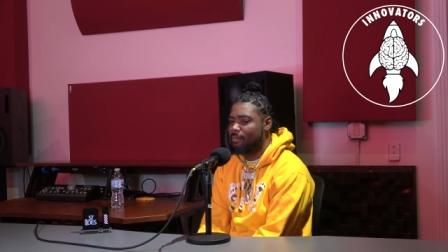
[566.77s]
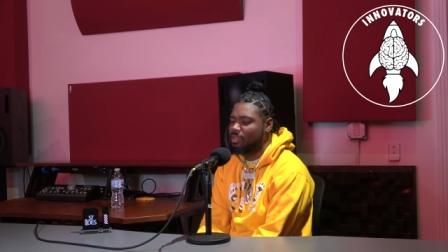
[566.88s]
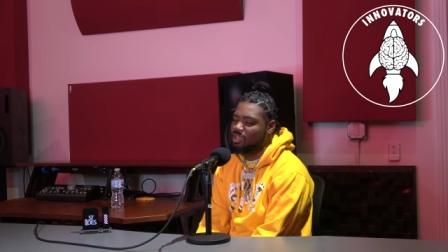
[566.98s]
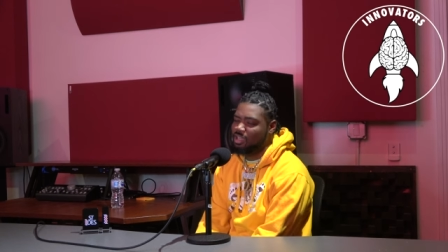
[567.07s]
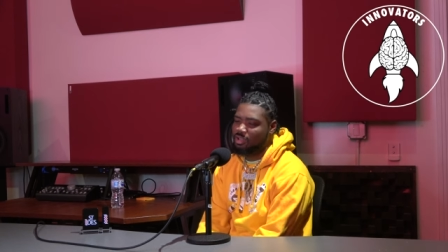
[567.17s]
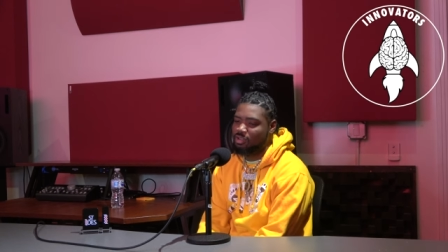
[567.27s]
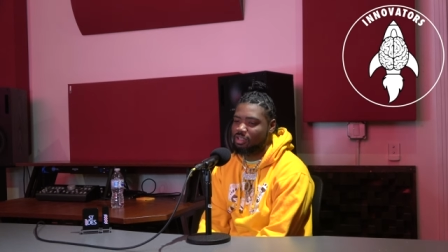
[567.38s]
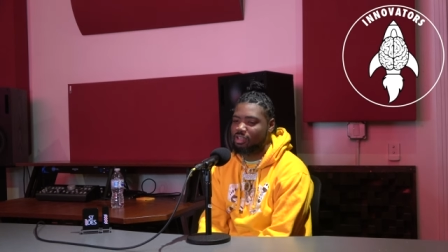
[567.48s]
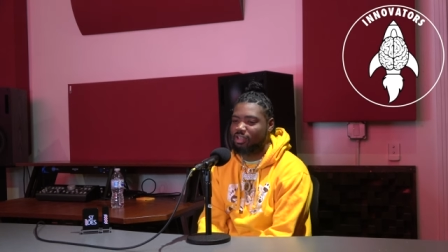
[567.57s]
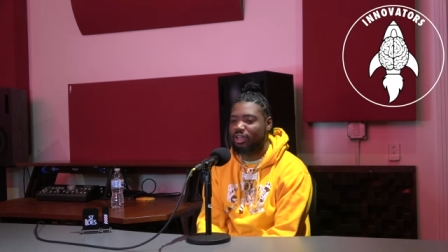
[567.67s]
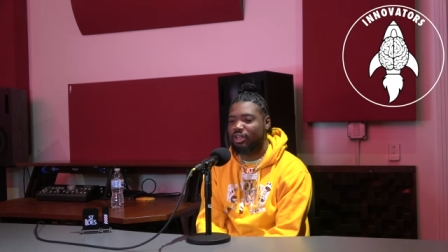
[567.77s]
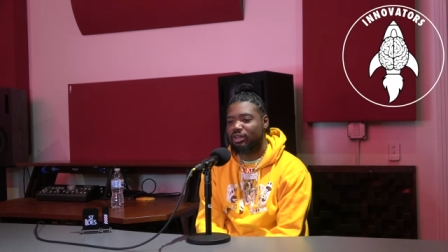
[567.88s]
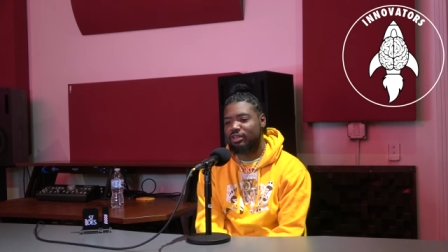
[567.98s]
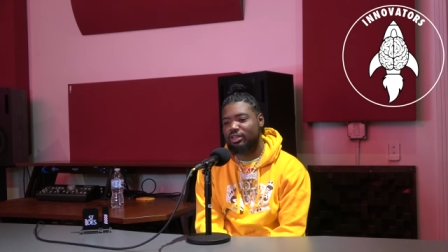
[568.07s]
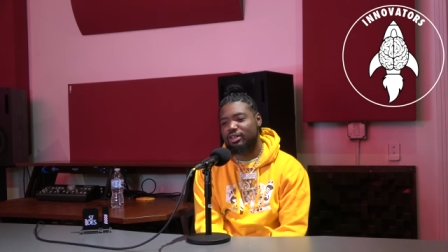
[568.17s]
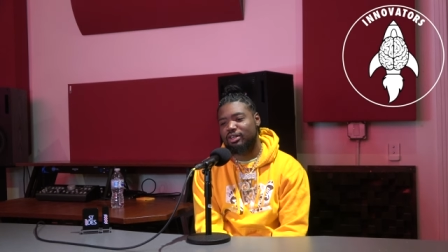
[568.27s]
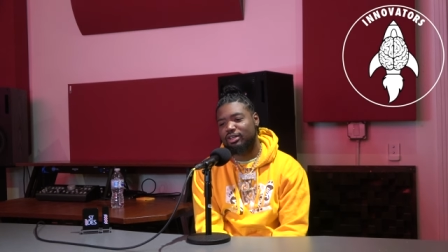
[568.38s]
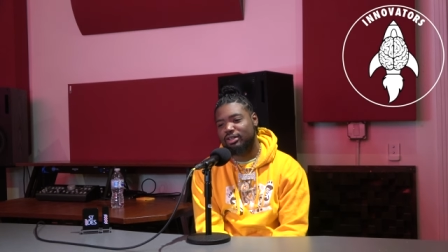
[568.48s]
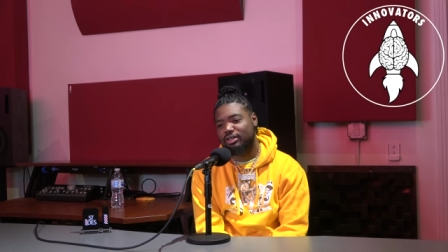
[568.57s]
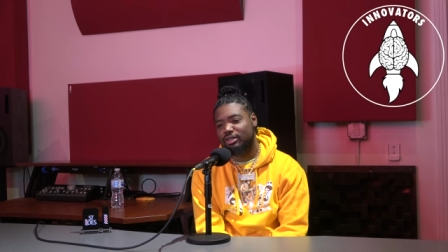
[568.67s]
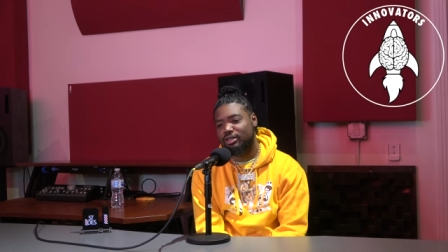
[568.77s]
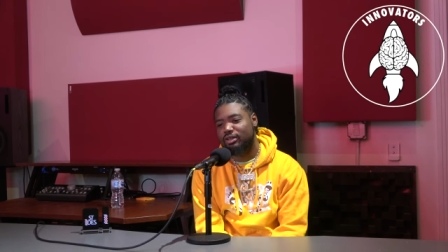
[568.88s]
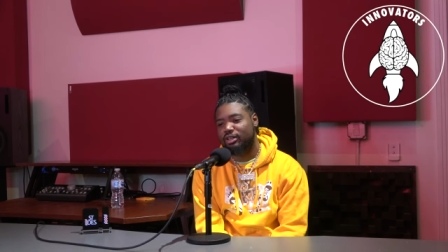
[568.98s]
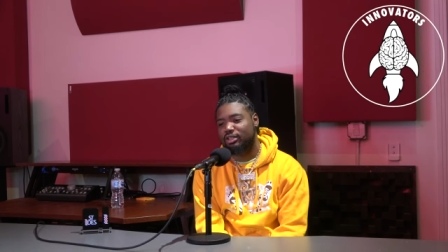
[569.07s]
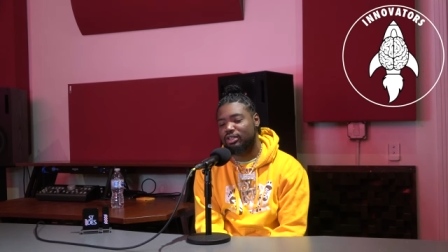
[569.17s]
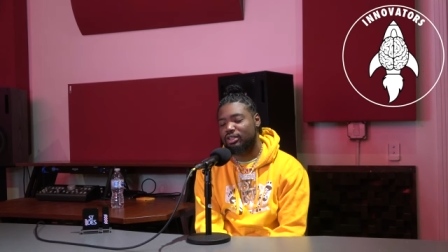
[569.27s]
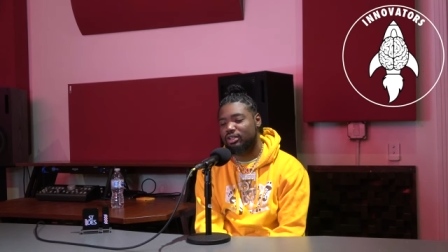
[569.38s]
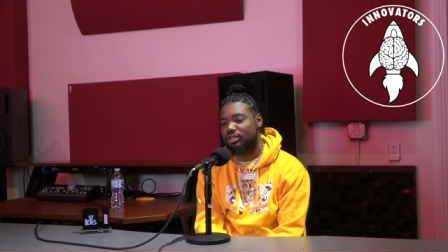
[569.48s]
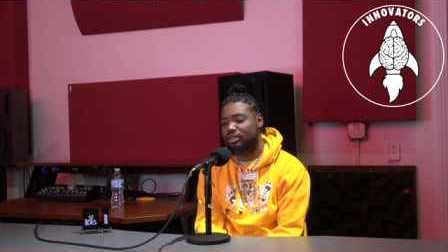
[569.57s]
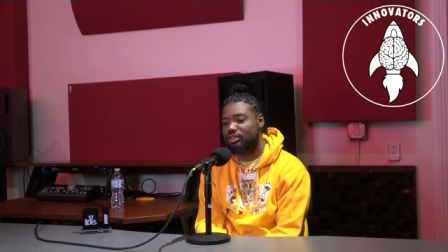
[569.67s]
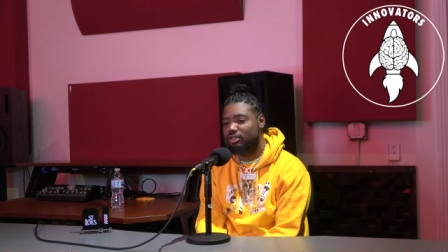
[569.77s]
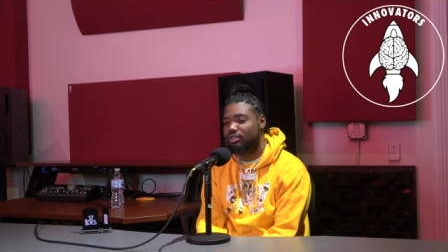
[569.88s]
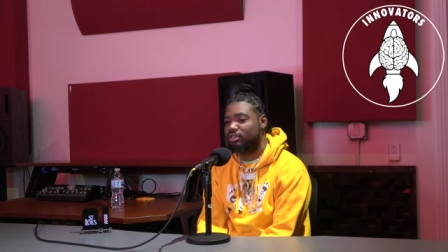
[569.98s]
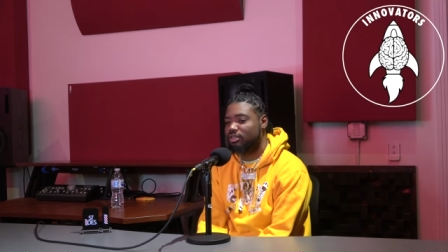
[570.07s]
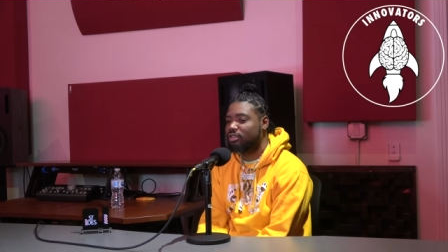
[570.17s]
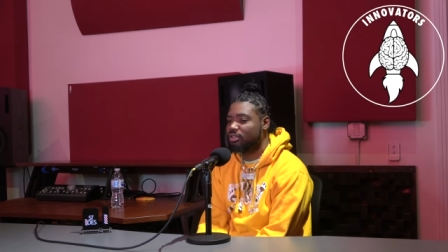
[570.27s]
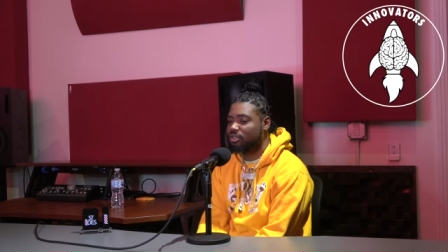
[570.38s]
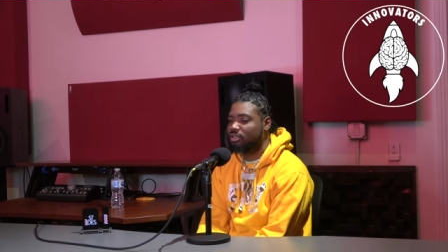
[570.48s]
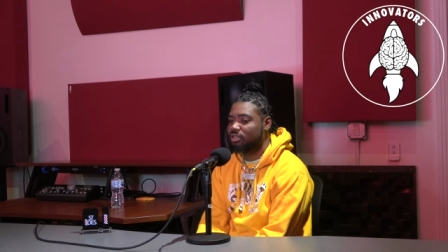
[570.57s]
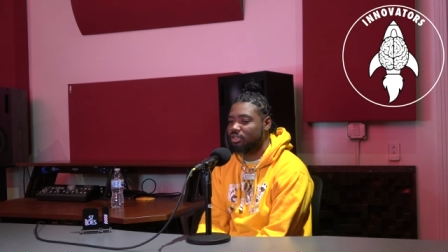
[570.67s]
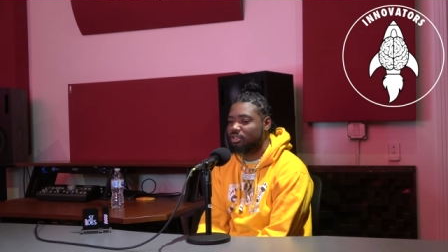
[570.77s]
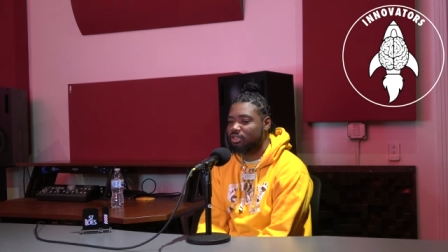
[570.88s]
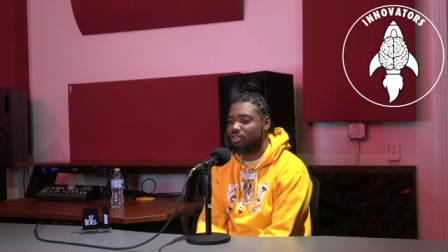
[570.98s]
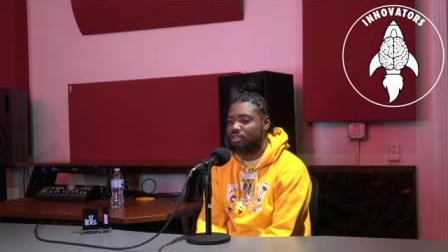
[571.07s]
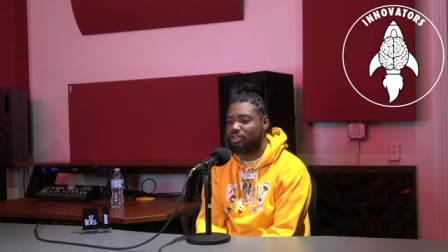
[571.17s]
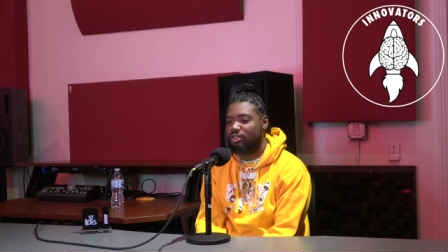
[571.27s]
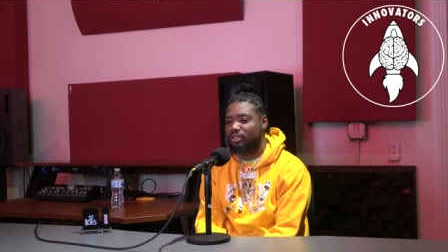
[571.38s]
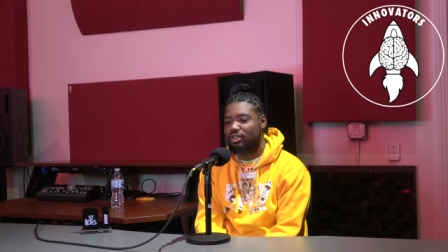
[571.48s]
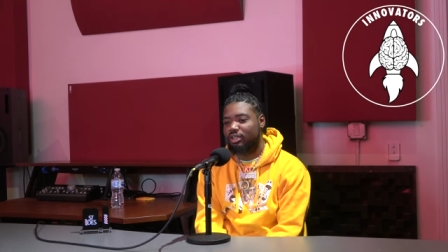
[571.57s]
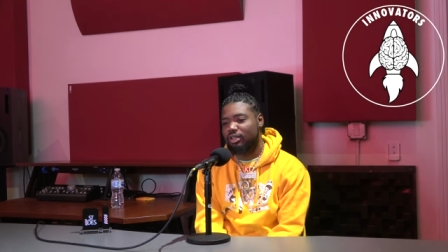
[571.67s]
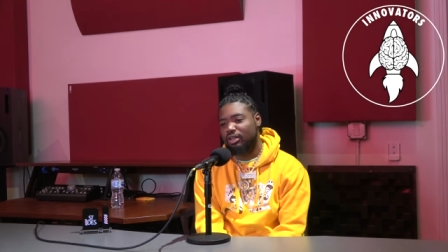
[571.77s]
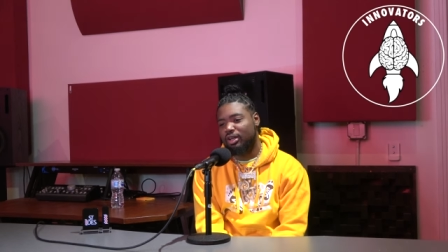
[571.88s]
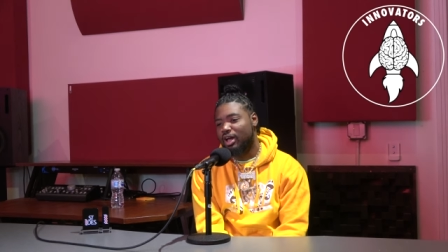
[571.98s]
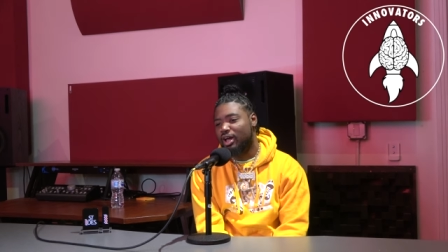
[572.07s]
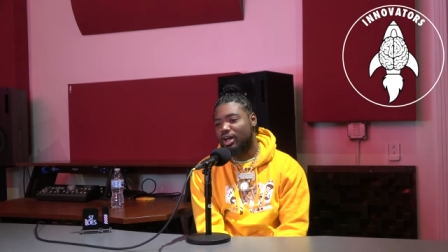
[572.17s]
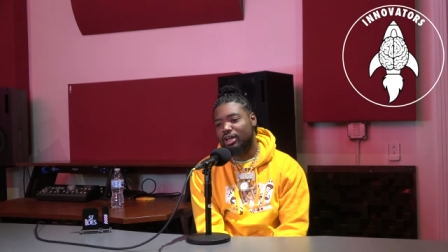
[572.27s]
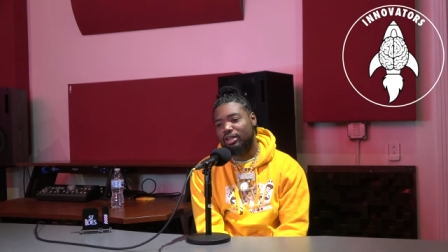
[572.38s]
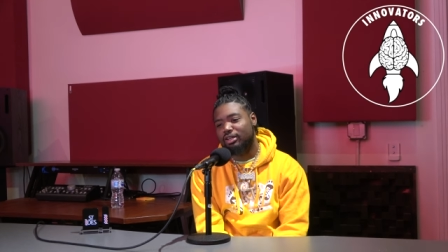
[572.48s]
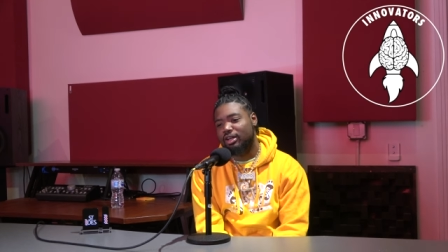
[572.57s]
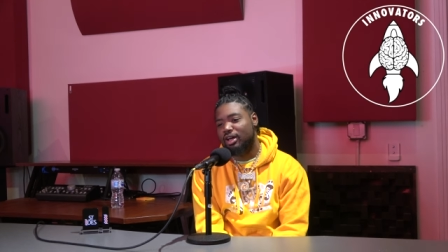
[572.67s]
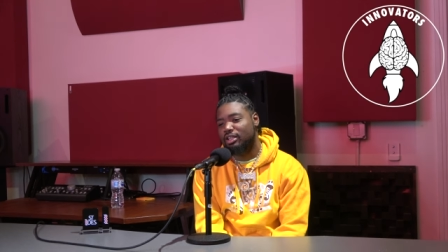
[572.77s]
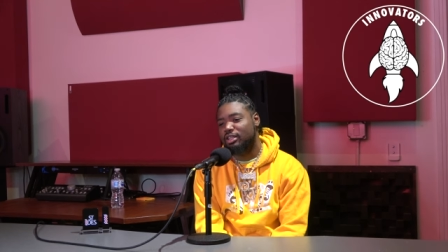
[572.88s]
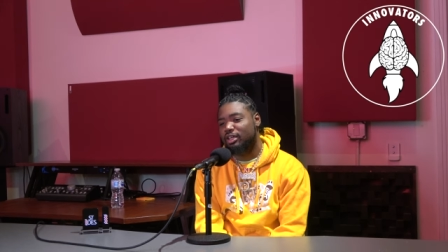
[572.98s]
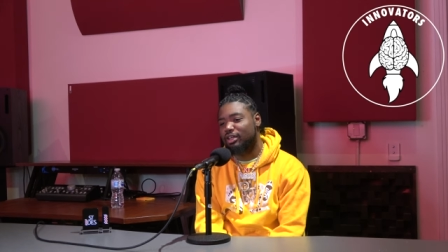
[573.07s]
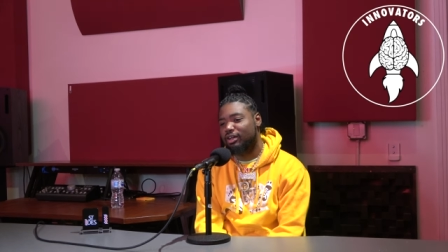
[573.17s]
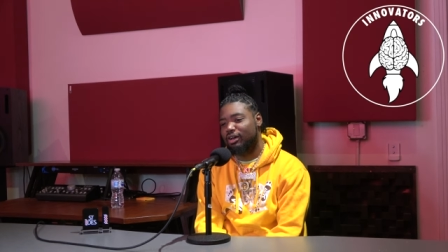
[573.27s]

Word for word: Yeah, hell yeah, hell yeah, on everything. You think niggas try to steal your style? Nah, nah. I think.